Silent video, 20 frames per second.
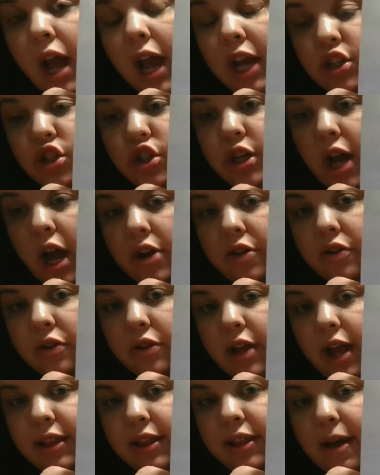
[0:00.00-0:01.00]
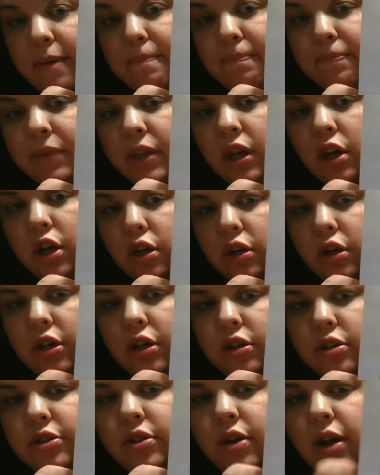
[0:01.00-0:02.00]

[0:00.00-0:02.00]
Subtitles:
I should underline them. So